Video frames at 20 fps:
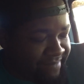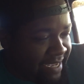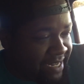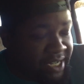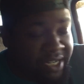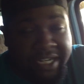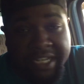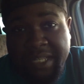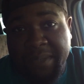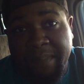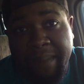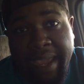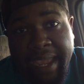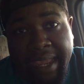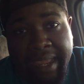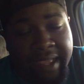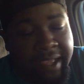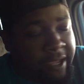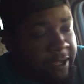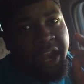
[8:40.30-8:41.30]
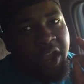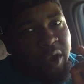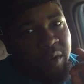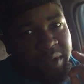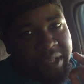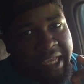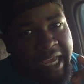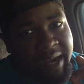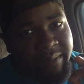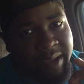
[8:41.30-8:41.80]
That's just me. I knew
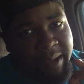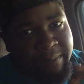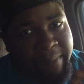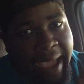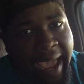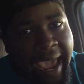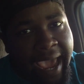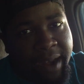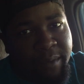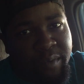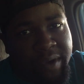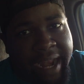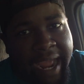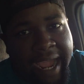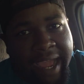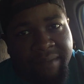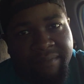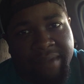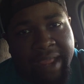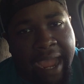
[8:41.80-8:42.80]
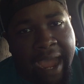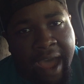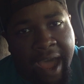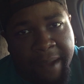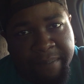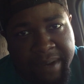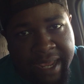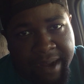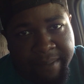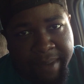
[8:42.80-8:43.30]
it was going to be bad when I
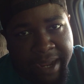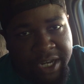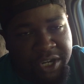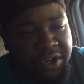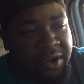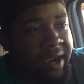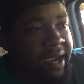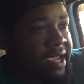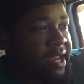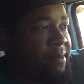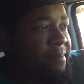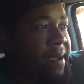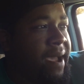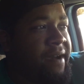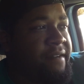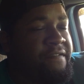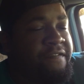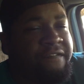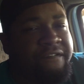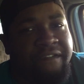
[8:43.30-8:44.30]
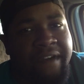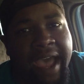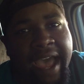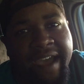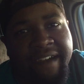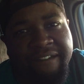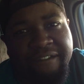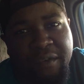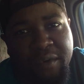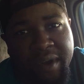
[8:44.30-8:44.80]
hopped out of my truck at about
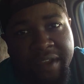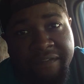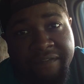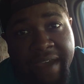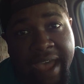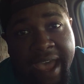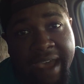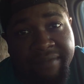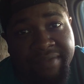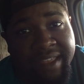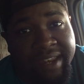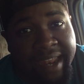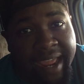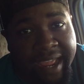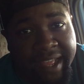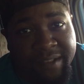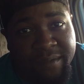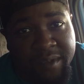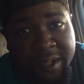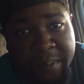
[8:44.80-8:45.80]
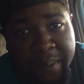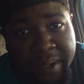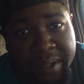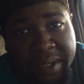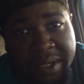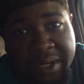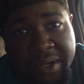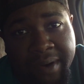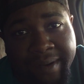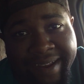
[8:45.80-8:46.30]
5:45. The dance was
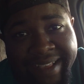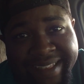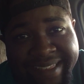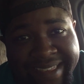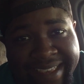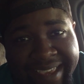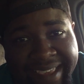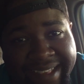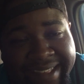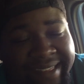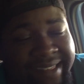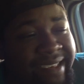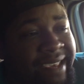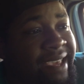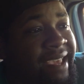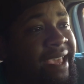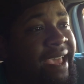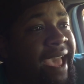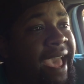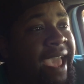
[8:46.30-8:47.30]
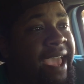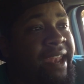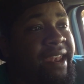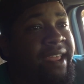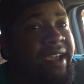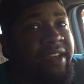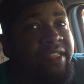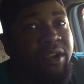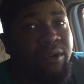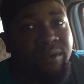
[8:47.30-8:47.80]
supposed to start at 6,
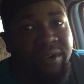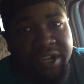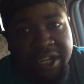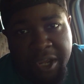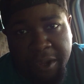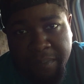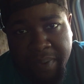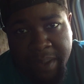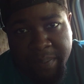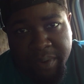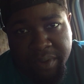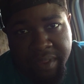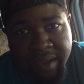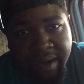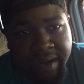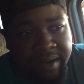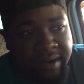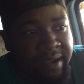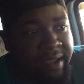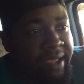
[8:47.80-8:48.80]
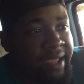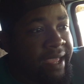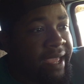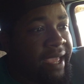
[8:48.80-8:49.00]
and there were 2 people there.